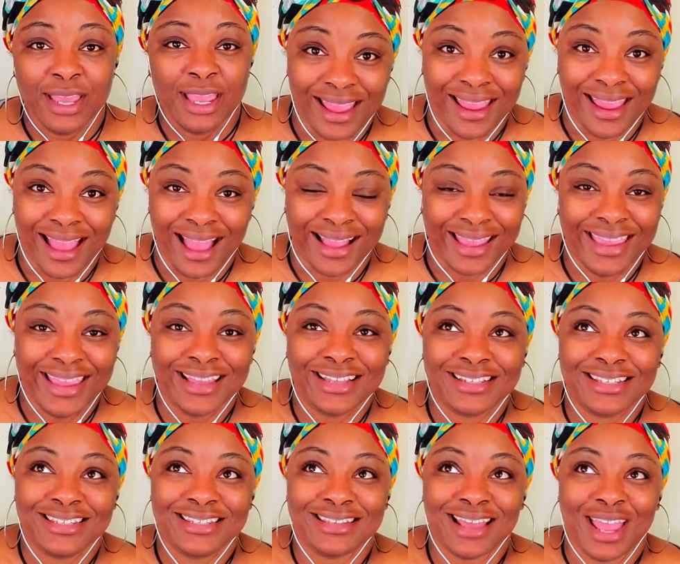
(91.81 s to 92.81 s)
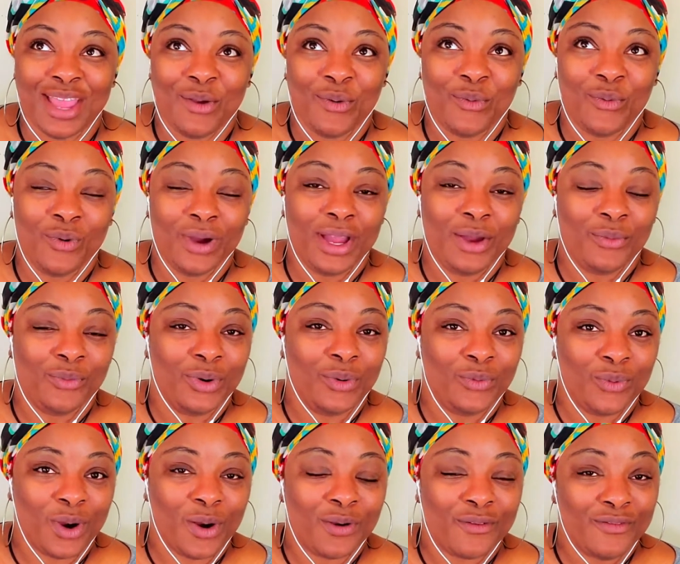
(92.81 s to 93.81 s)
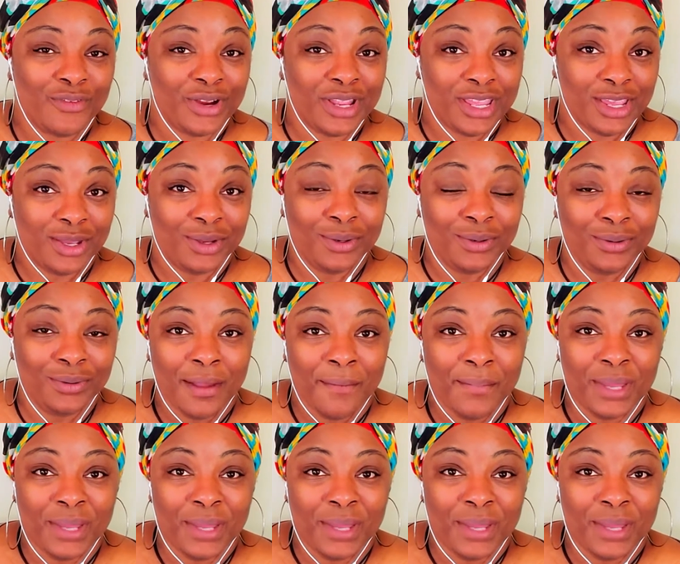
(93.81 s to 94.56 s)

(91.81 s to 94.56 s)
Hey, I can't say what will work for you